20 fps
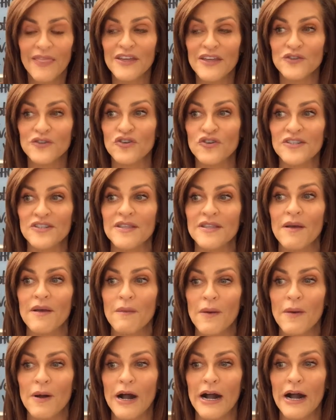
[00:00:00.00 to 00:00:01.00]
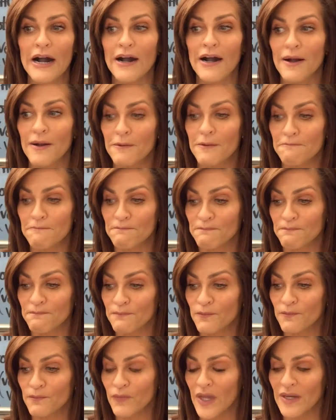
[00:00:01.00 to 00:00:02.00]
These are just um,
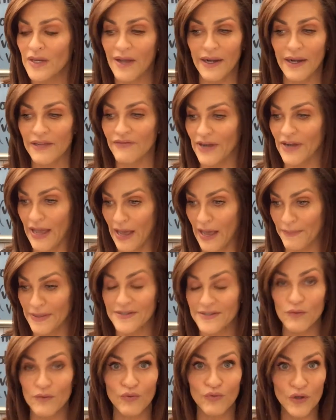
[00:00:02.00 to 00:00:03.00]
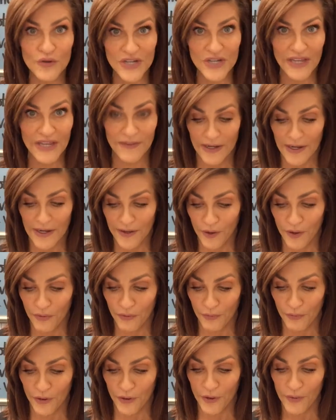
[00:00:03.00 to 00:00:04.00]
not even habits, routine that I go
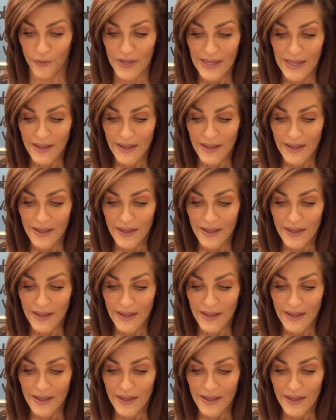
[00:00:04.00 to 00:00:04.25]
through.